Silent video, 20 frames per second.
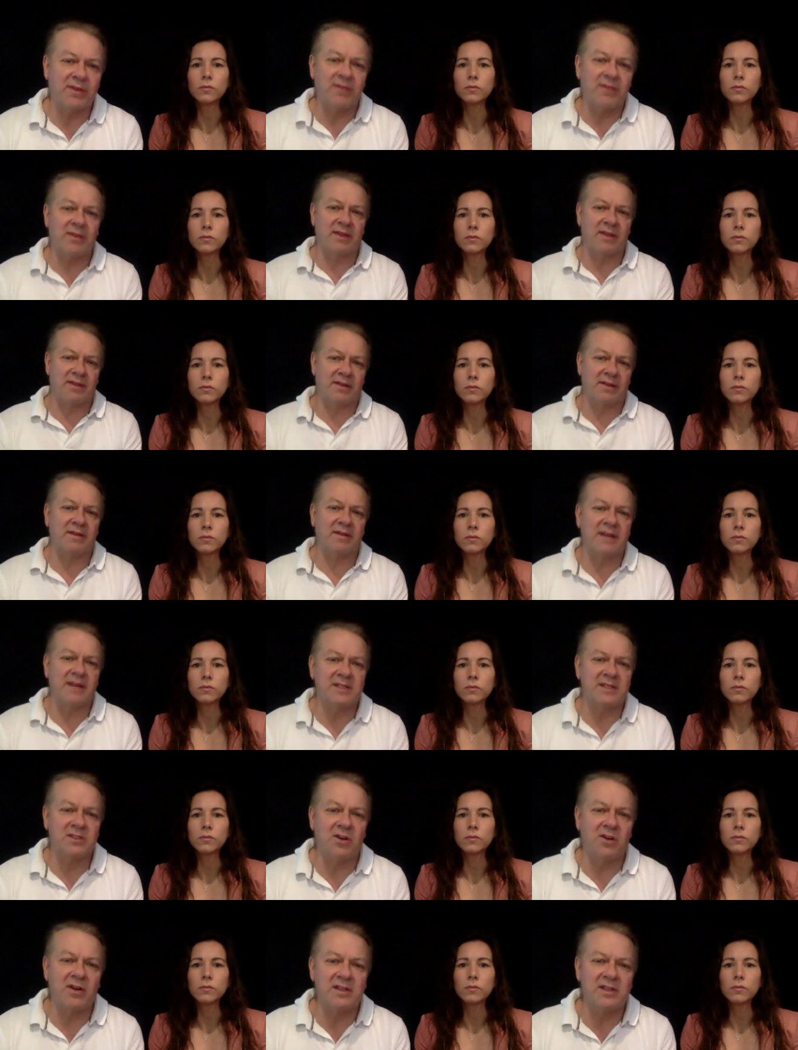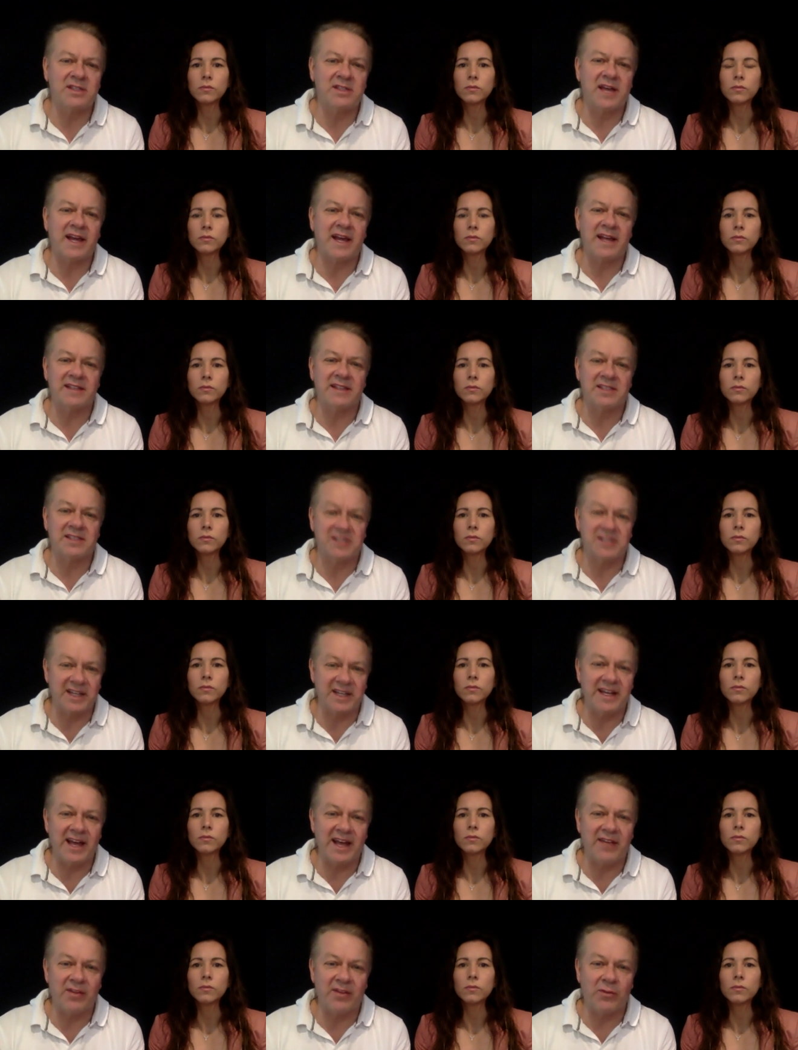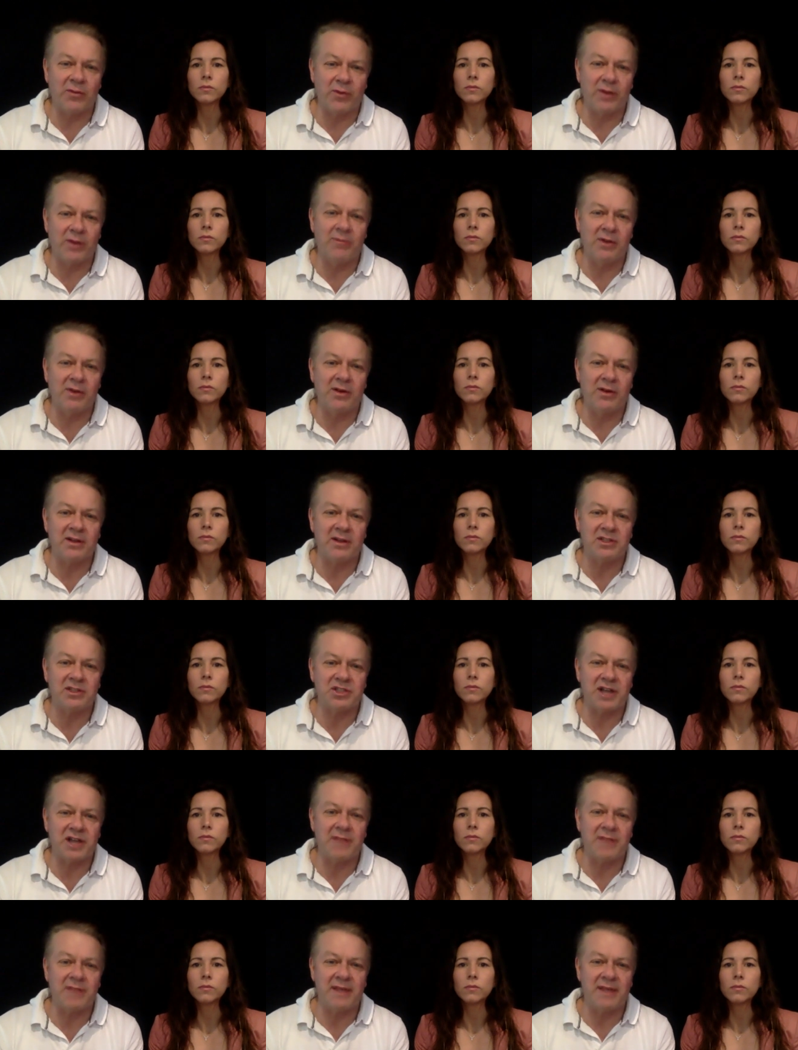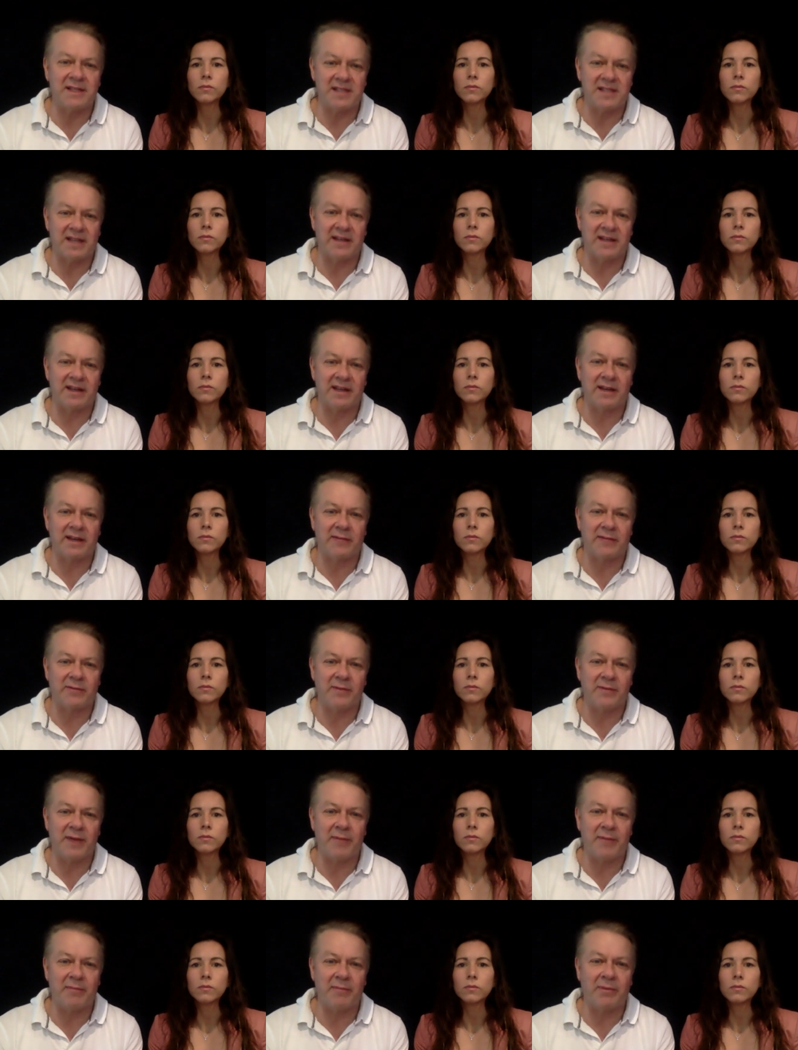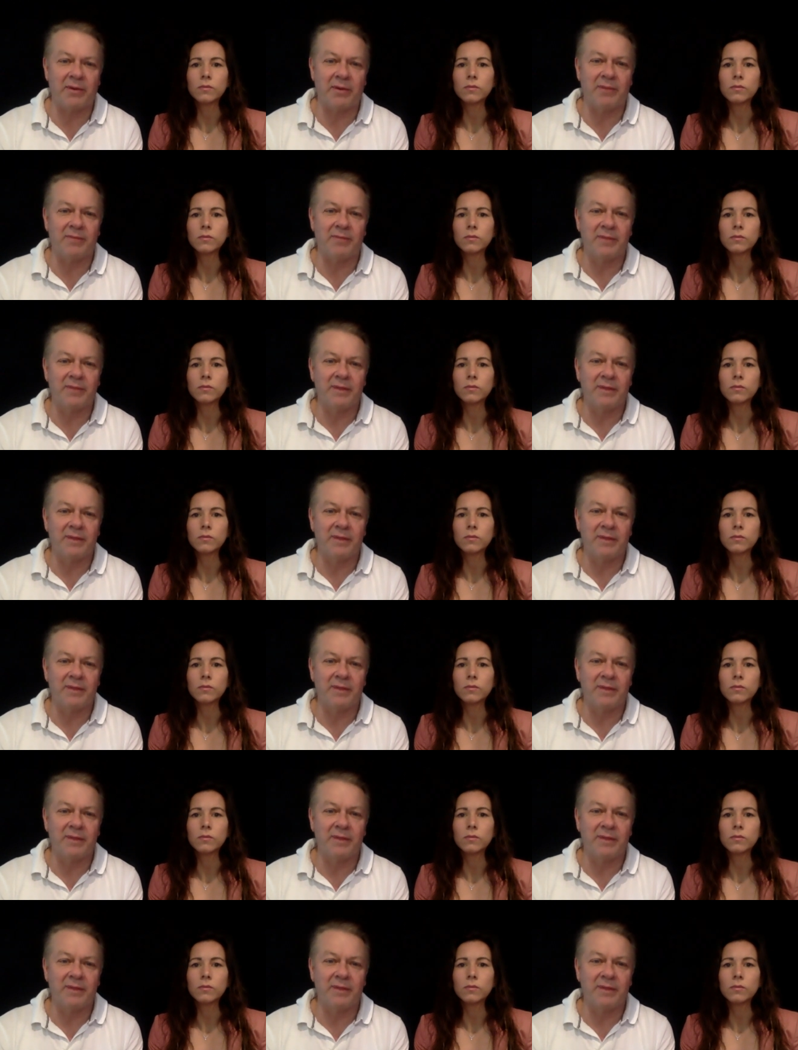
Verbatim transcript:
Speaker 1: that the, as long as they can see down the rib, you can shape their technique from that point?